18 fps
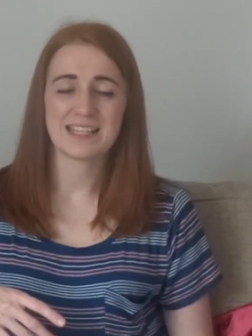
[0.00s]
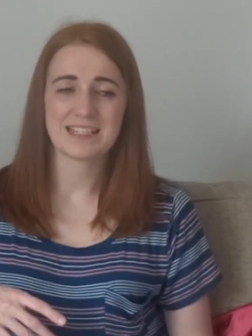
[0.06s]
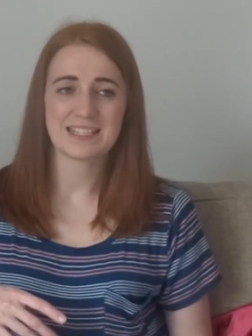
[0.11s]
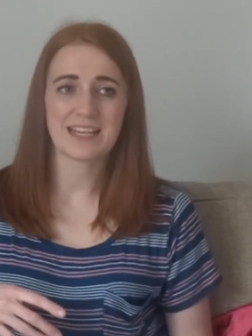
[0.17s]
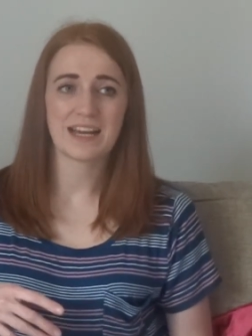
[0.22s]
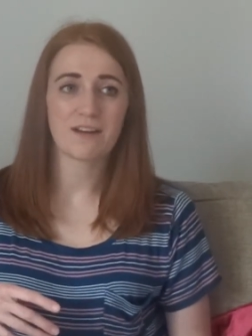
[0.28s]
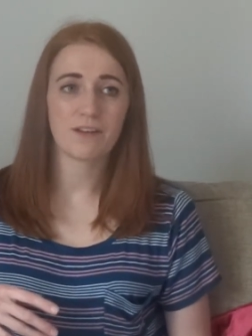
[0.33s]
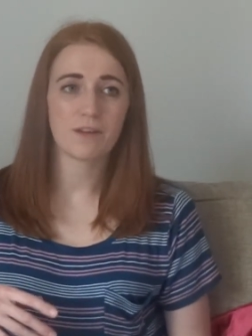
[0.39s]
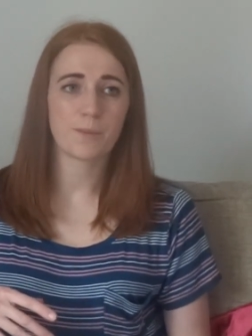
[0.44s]

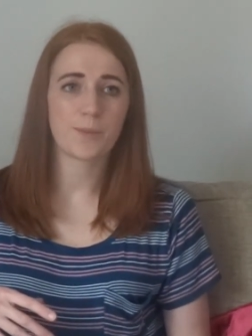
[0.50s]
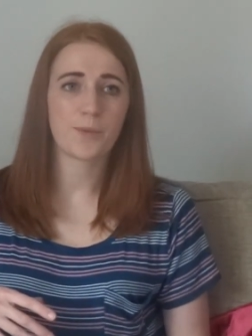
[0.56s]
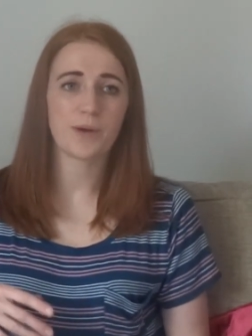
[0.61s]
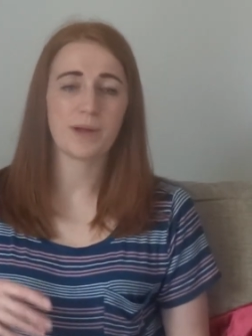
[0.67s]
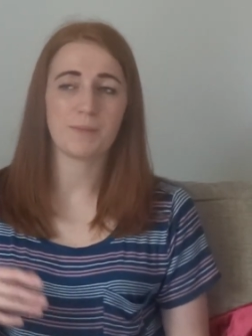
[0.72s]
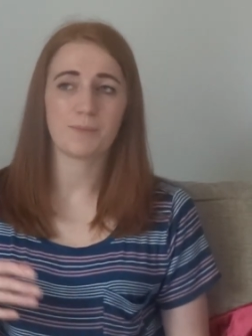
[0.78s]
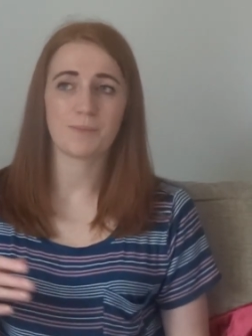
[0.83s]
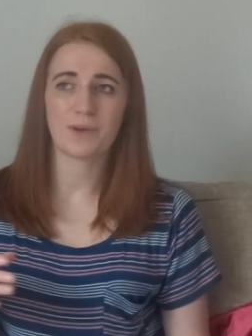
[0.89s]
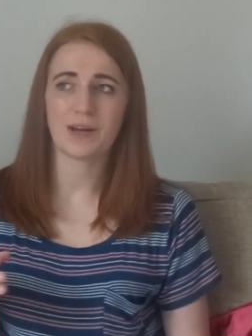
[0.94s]
now at the
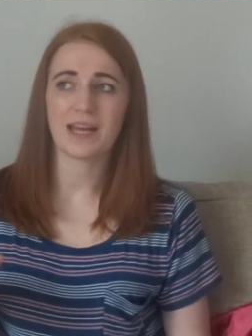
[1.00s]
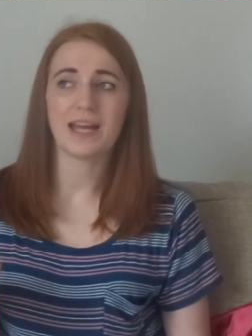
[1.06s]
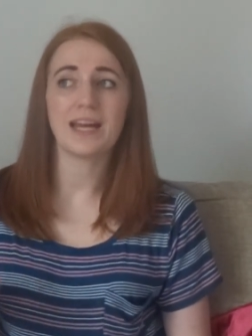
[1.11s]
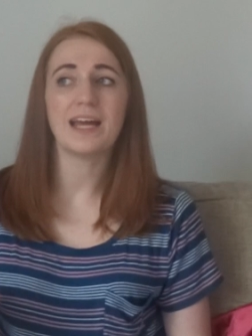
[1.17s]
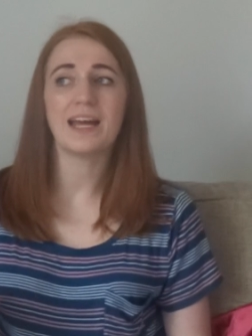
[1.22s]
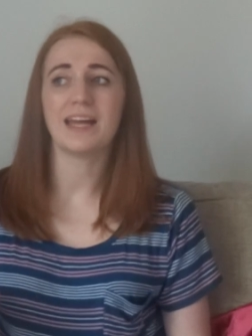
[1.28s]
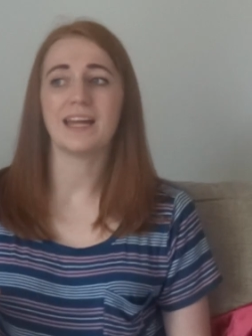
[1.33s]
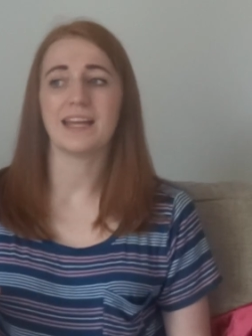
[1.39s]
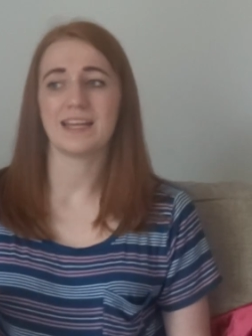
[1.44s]
point
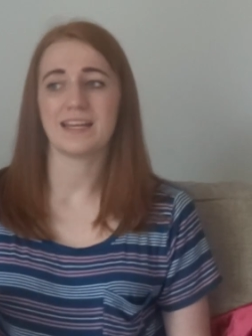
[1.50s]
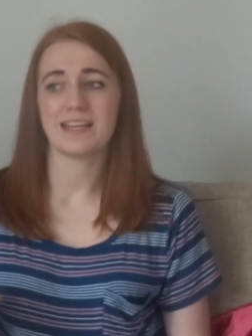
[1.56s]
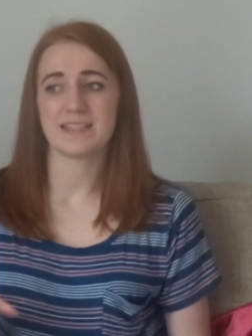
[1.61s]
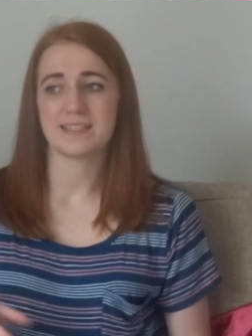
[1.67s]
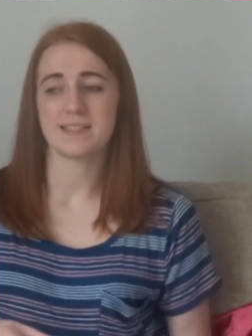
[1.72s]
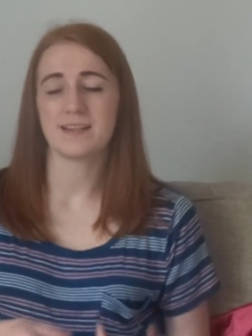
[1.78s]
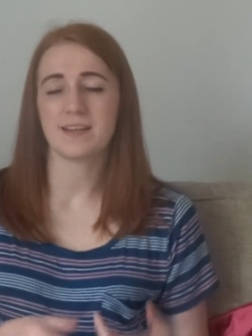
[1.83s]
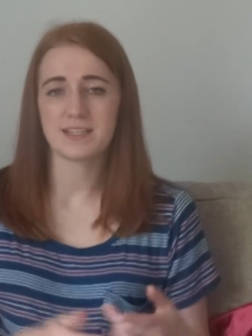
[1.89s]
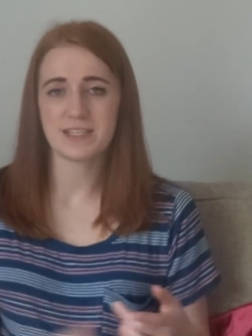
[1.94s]
where
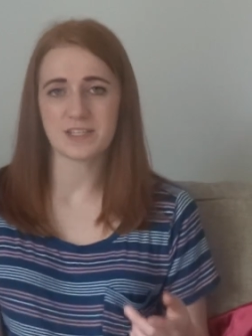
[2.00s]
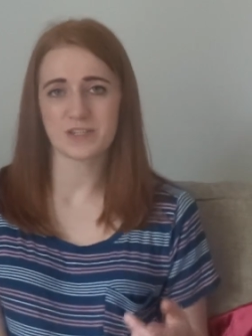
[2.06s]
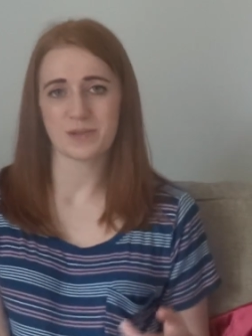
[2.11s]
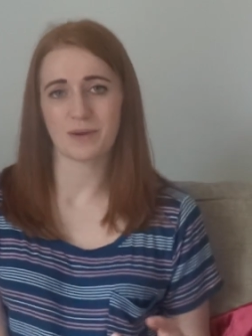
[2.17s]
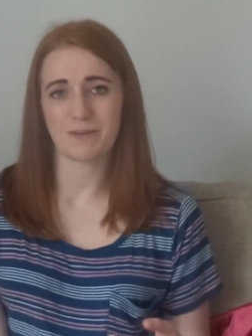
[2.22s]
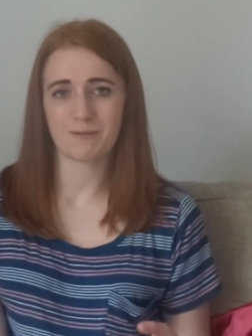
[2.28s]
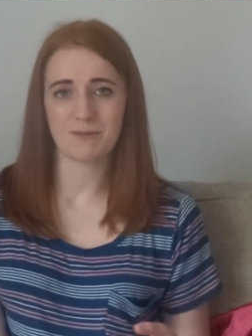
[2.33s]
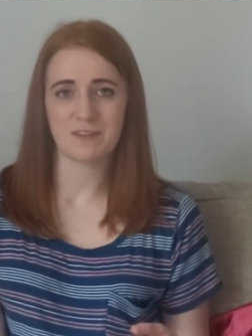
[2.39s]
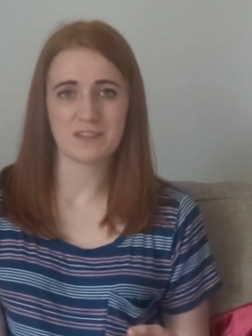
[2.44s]
his 9 to
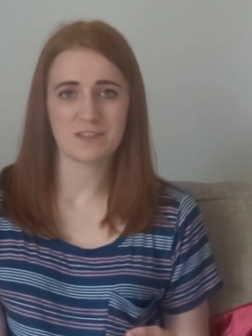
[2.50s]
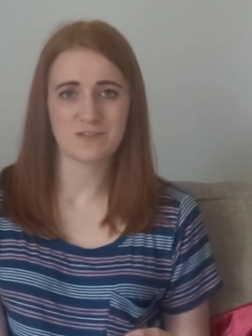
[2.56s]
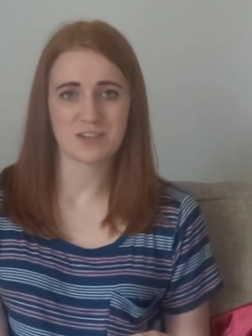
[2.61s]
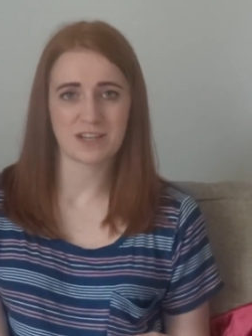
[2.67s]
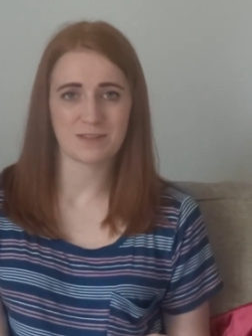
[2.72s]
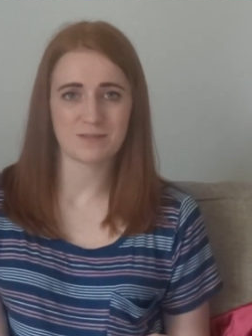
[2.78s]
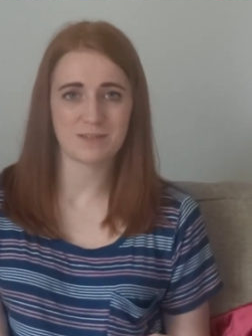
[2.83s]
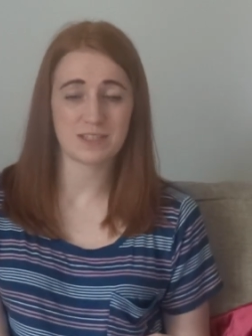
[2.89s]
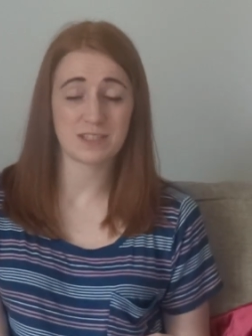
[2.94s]
12 month
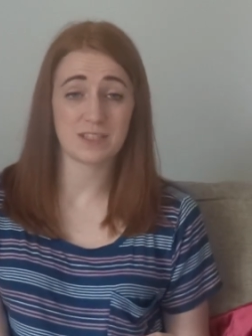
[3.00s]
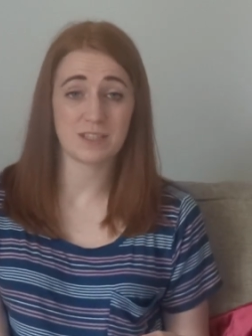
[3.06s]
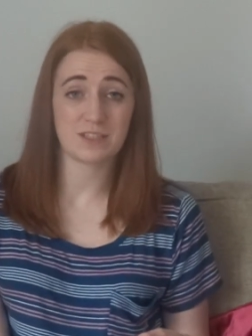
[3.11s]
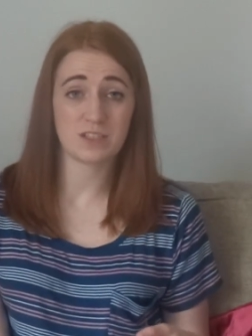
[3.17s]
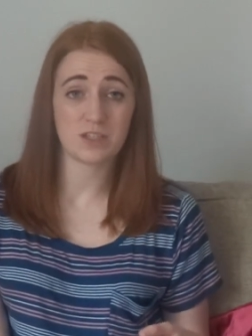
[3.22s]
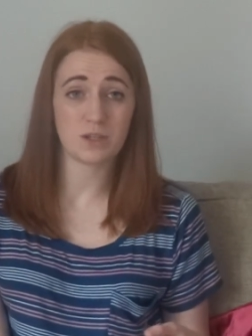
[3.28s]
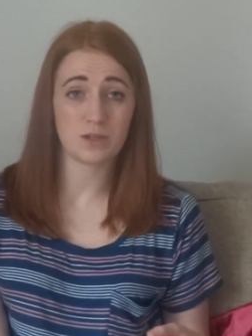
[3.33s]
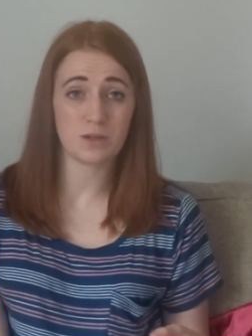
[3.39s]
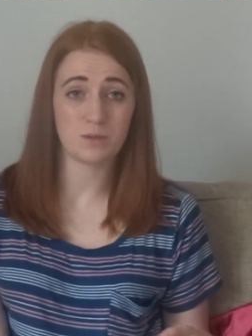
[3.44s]
trousers are
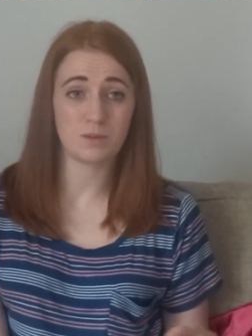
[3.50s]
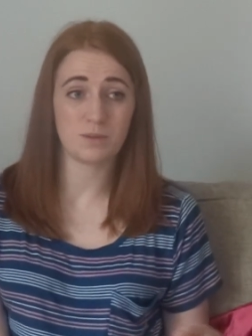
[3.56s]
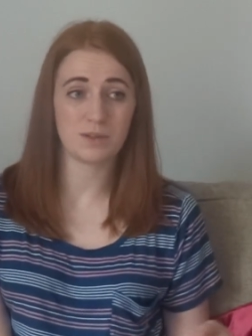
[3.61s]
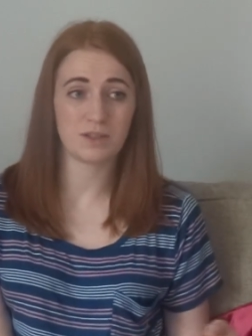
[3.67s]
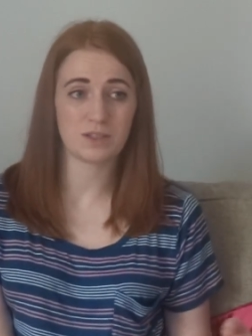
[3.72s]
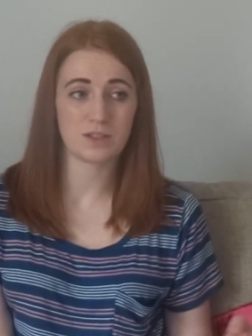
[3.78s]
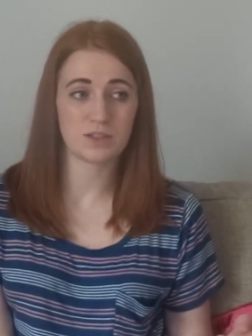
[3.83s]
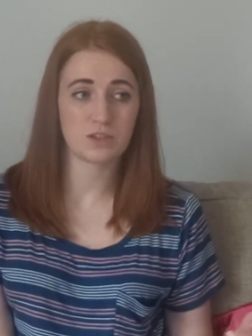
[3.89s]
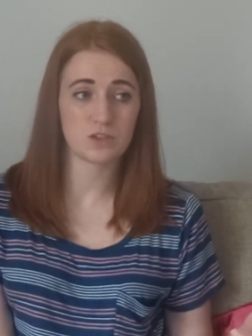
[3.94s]
too
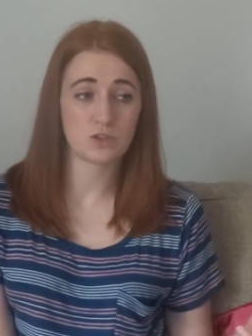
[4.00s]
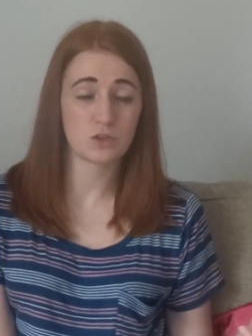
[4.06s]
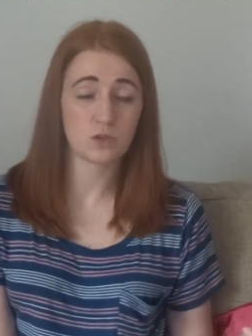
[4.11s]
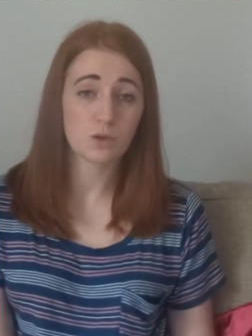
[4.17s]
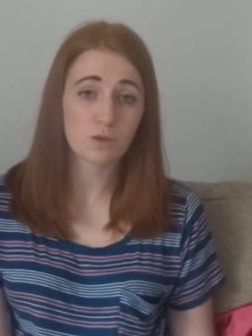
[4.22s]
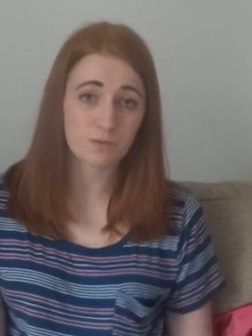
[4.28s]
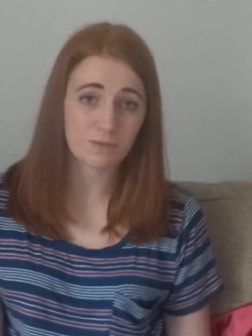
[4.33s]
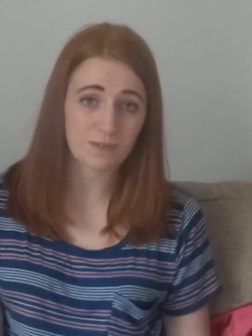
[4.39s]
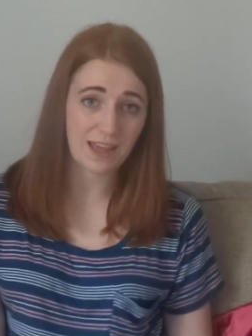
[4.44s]

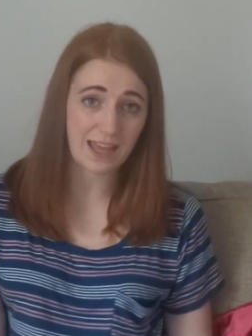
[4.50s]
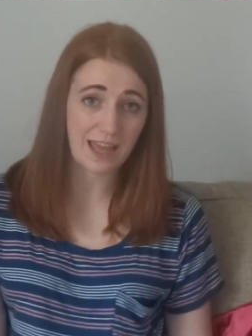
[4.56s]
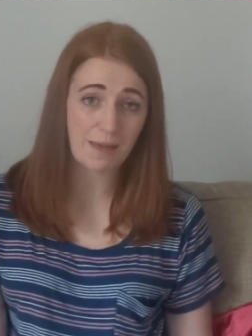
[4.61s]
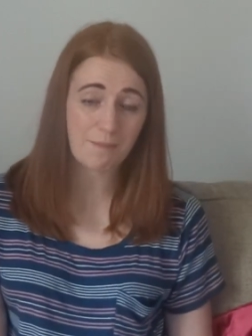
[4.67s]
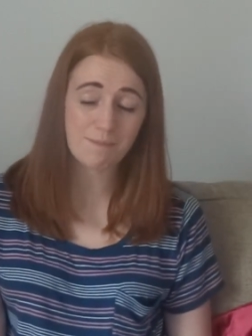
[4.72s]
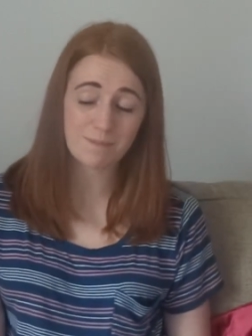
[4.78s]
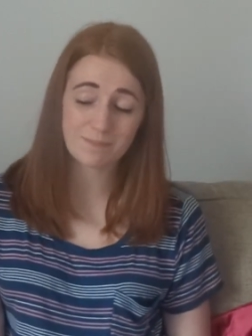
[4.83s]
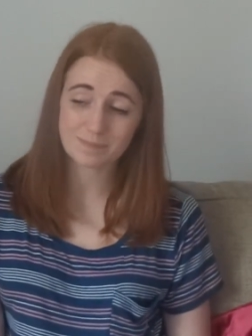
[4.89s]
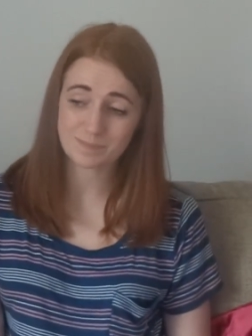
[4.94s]
short for
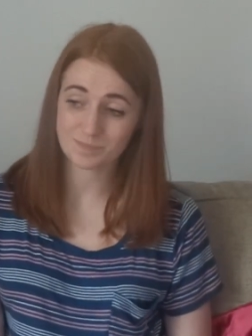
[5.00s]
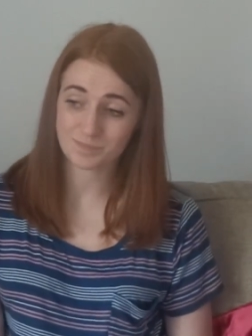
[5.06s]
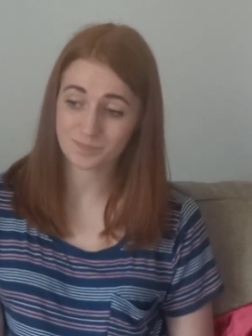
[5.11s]
him,